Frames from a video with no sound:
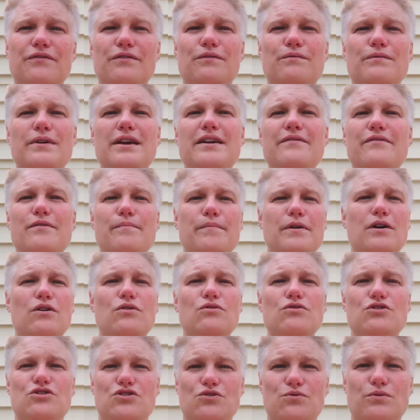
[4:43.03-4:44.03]
and rave
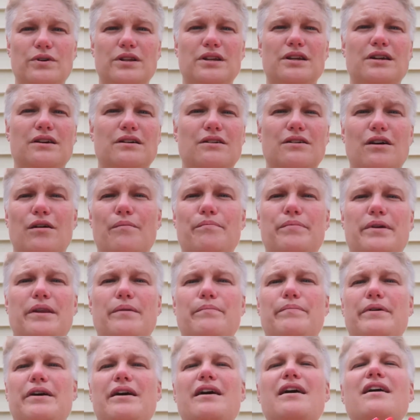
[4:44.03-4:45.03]
about joining the company,
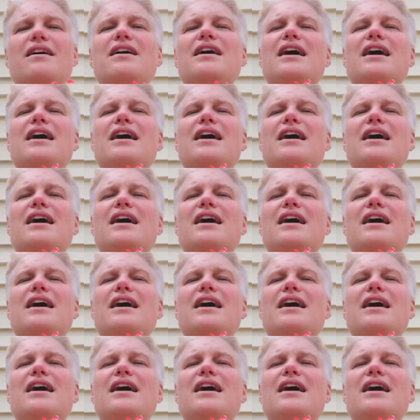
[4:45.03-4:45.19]
but